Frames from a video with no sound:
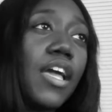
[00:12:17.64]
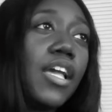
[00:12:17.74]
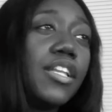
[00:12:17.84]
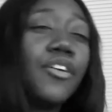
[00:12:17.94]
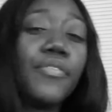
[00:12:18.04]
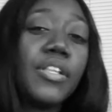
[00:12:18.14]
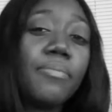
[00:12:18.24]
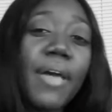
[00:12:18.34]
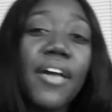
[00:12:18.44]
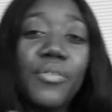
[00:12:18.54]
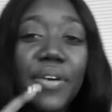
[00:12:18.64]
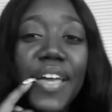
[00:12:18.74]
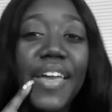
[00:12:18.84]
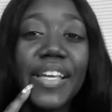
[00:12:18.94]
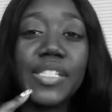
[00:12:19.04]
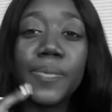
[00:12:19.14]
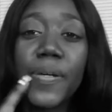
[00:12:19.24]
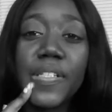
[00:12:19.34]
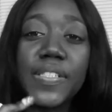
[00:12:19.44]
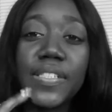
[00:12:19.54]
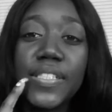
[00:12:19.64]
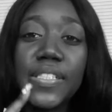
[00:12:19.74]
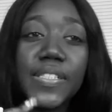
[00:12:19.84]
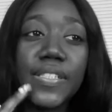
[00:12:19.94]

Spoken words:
don't really matter what age a person is.